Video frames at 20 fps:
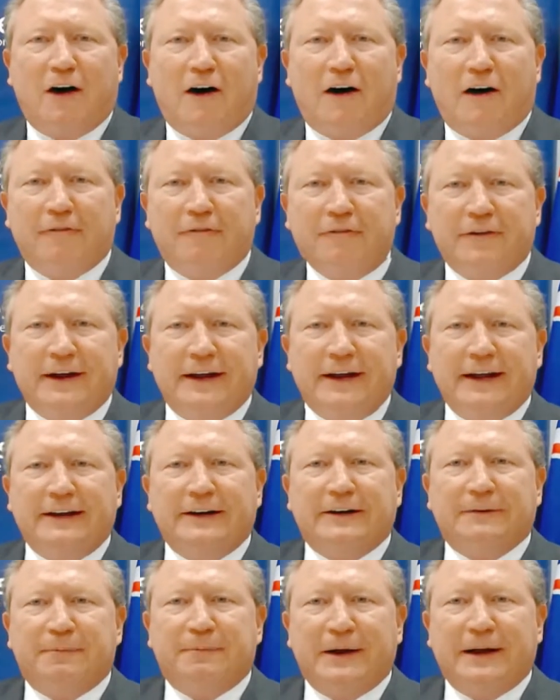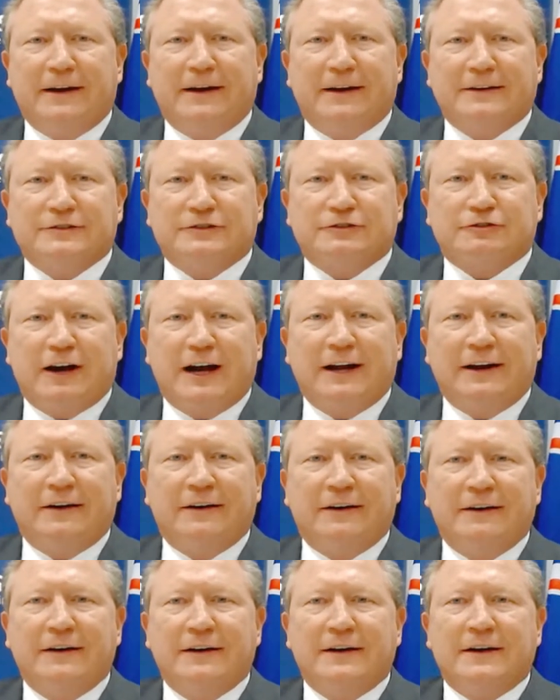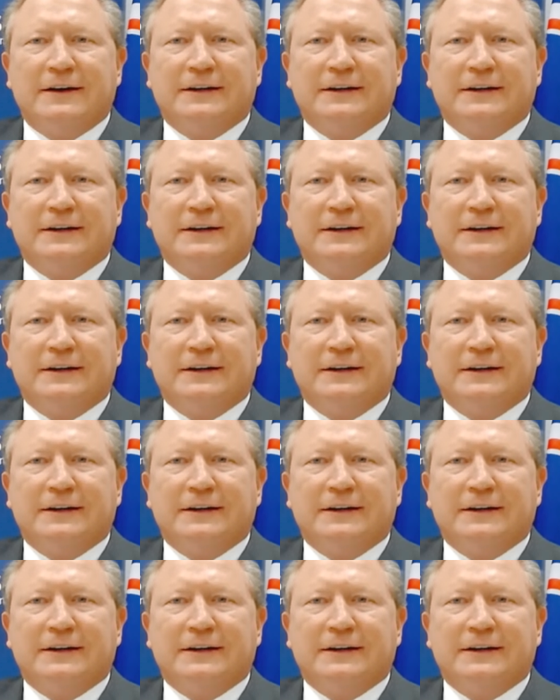of independent Australian